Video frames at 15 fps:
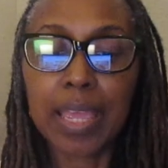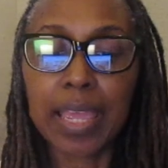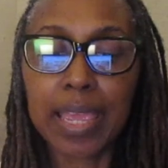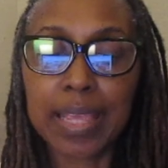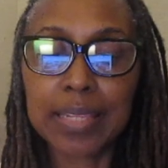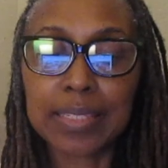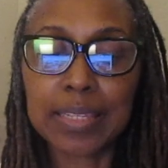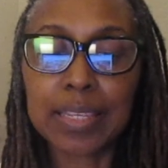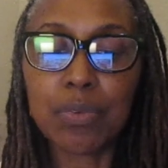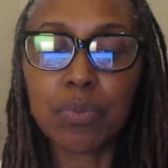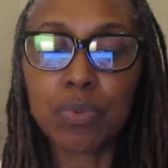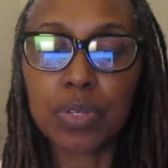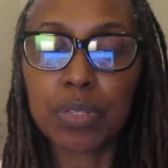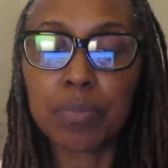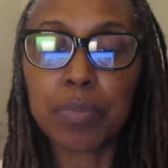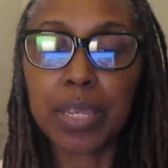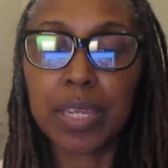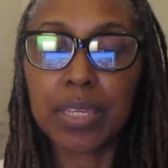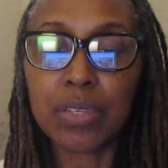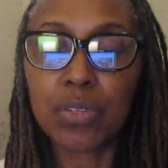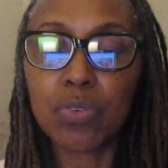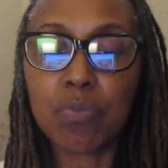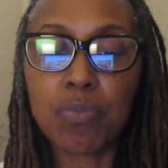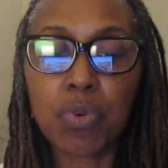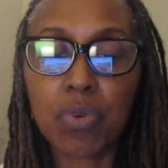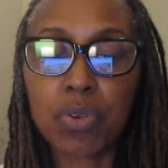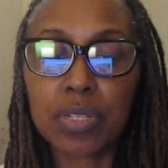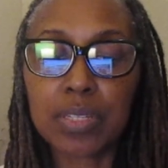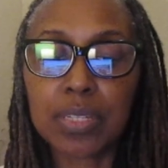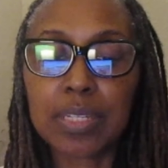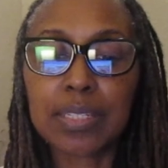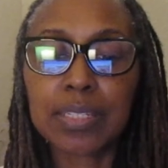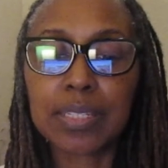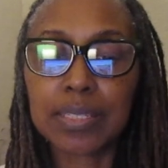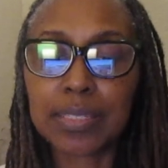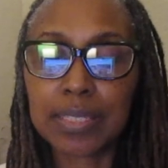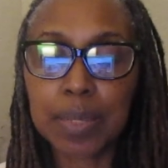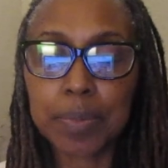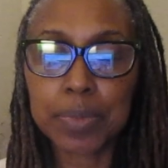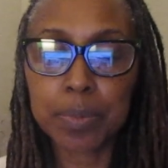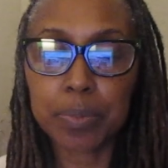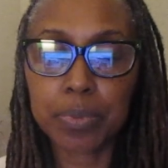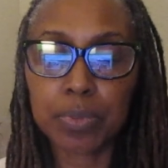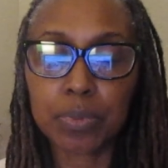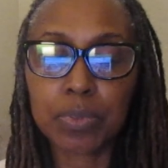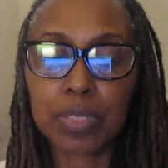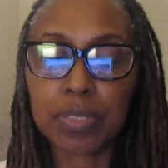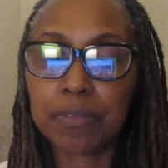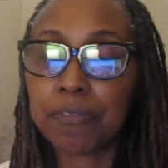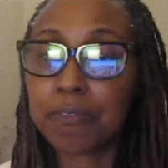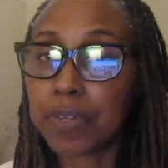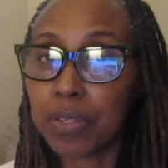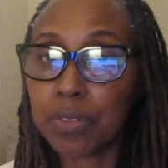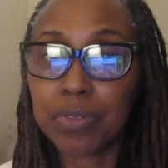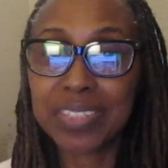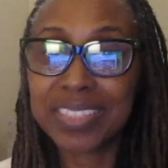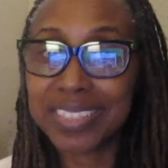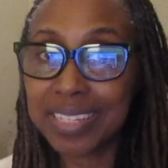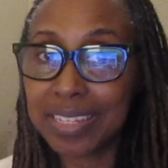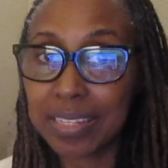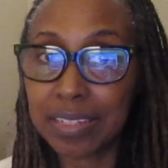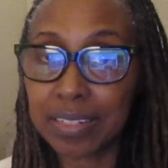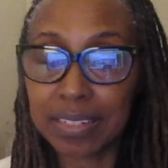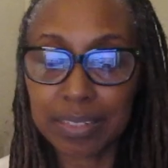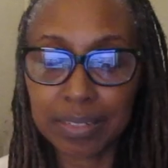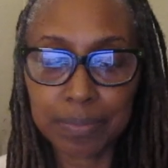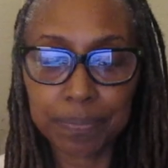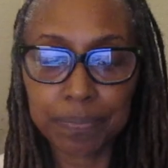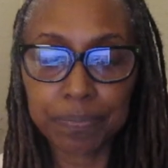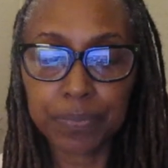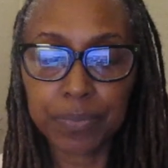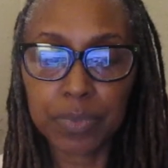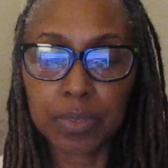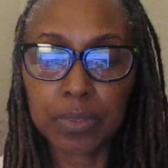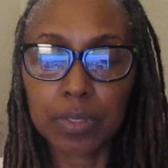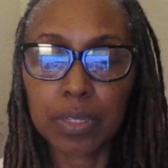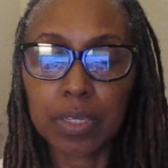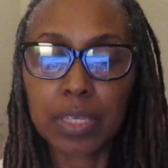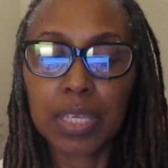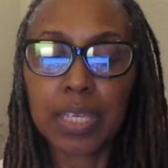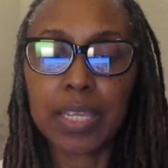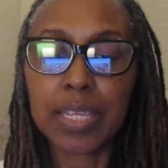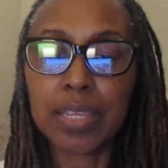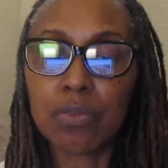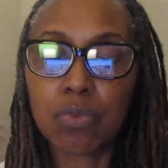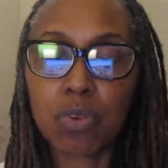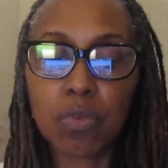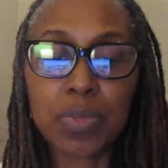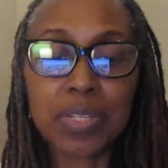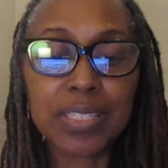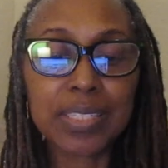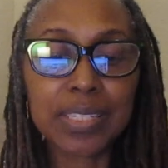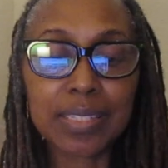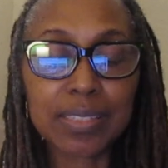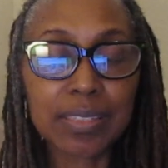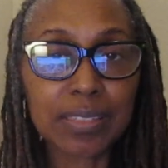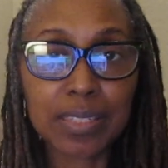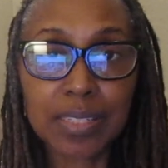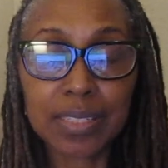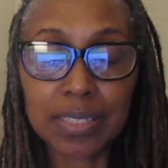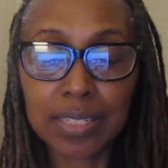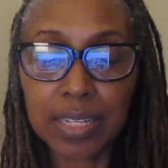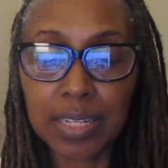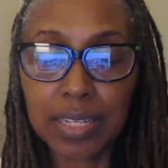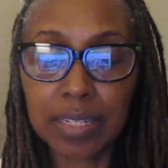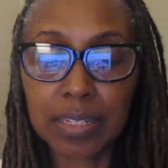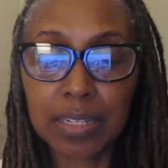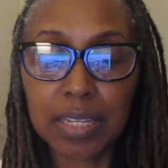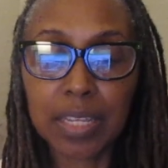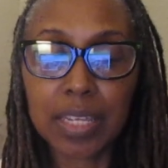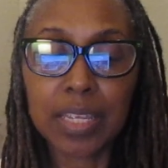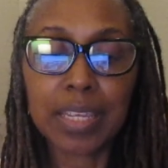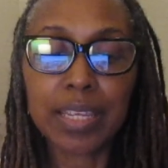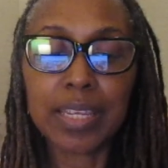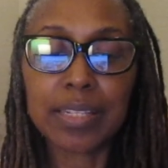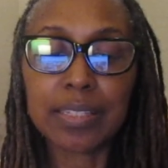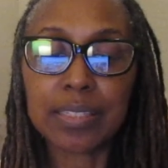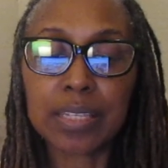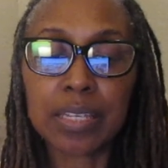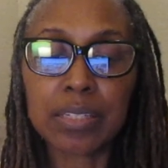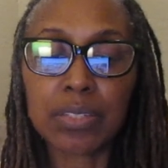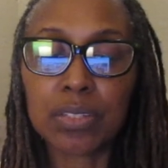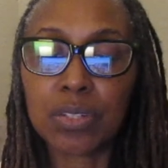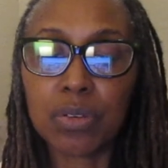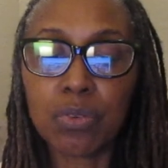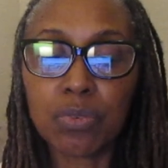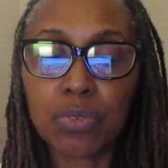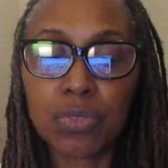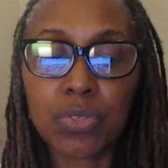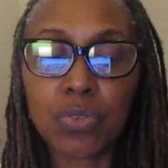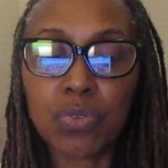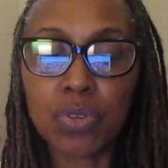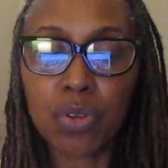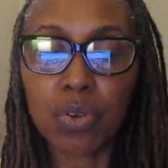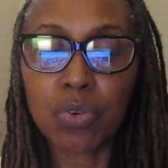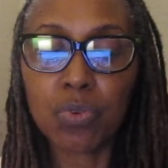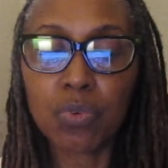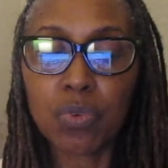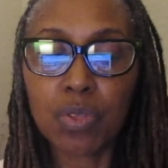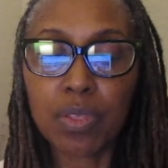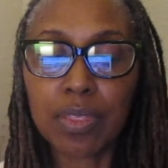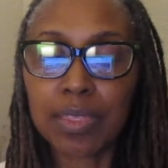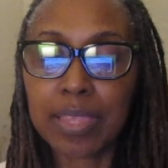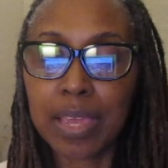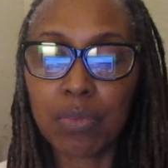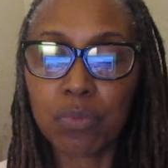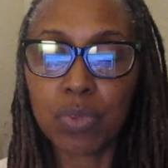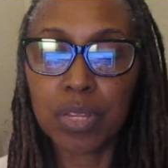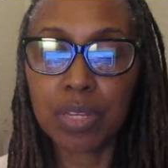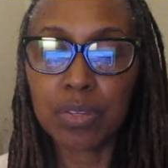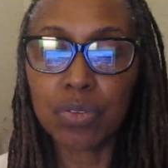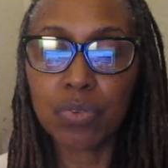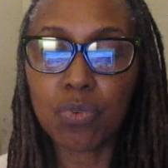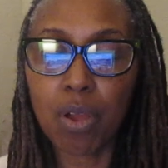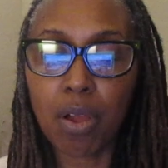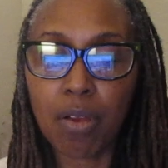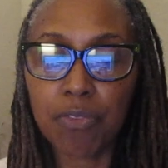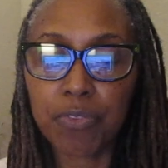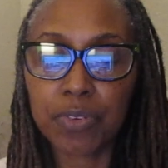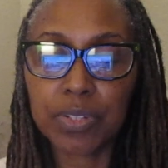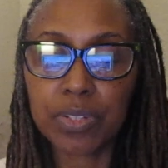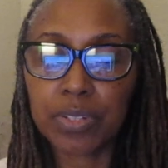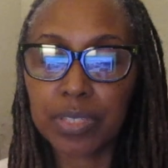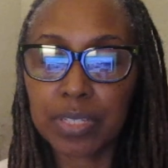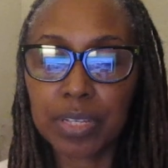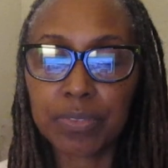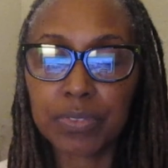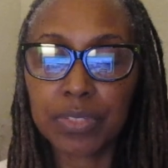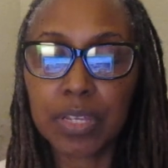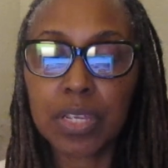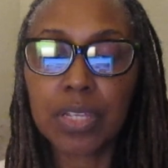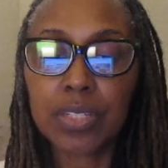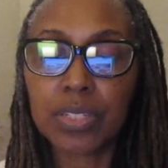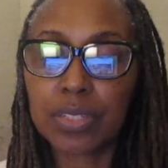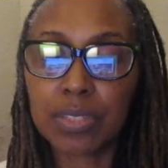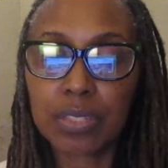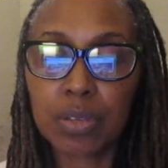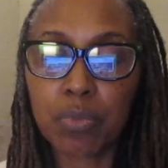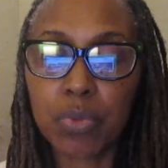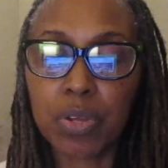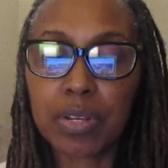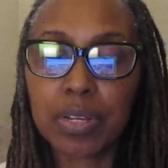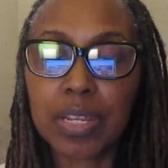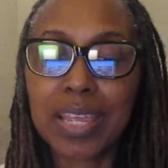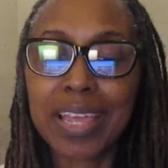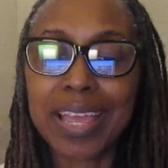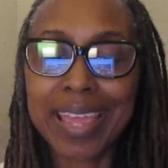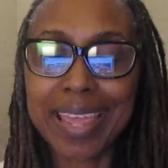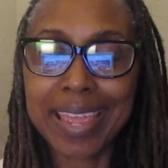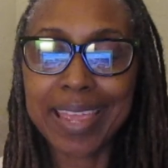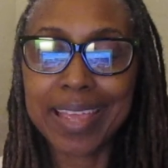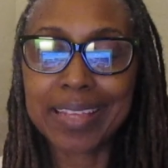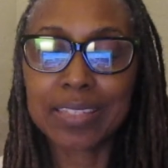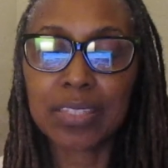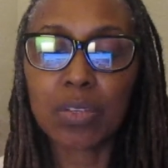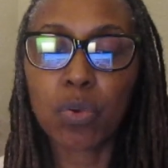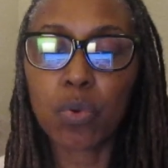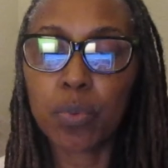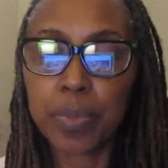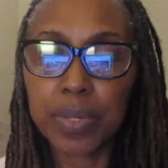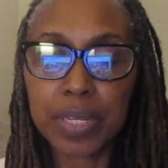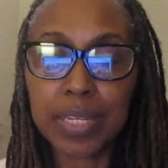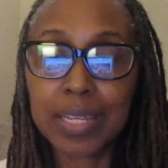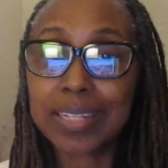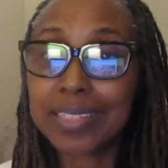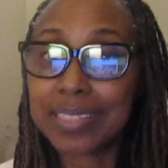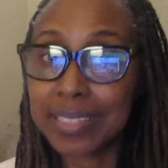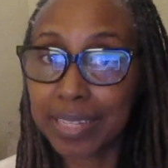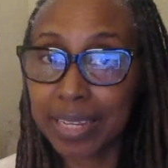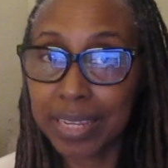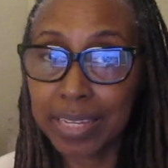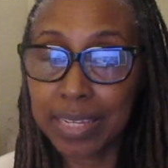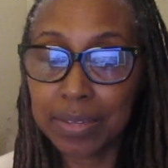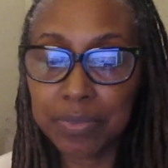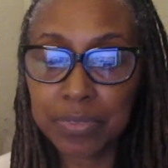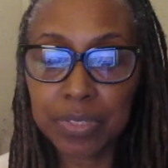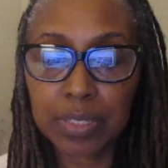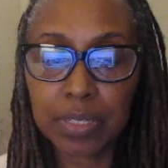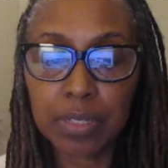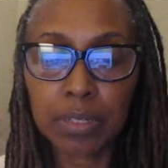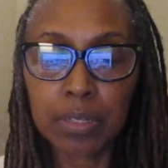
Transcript: as it will make you more susceptible to further sin. In Romans 6 and 16, it says, Don't you know that when you offer yourselves to someone as obedient slaves,